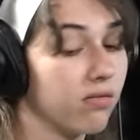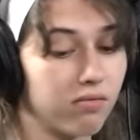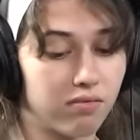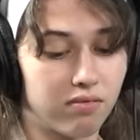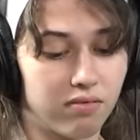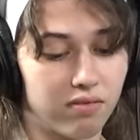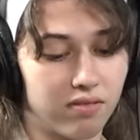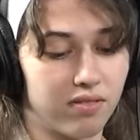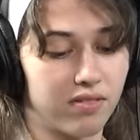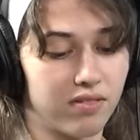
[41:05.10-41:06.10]
It's
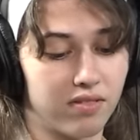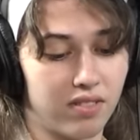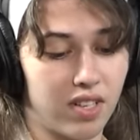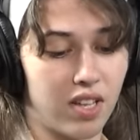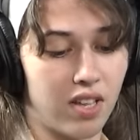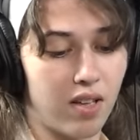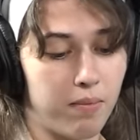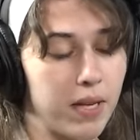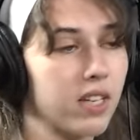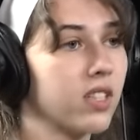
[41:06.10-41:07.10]
why yeah,
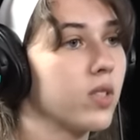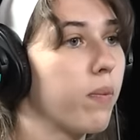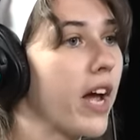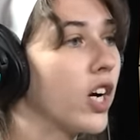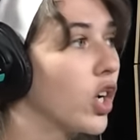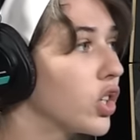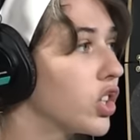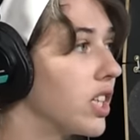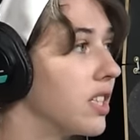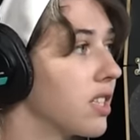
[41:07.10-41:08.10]
and why would they just, why
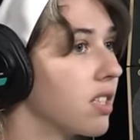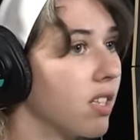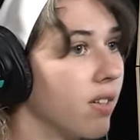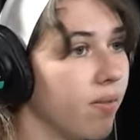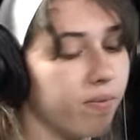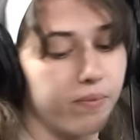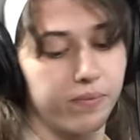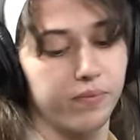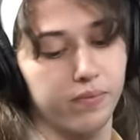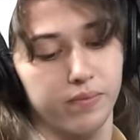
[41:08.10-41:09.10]
would they make that distinction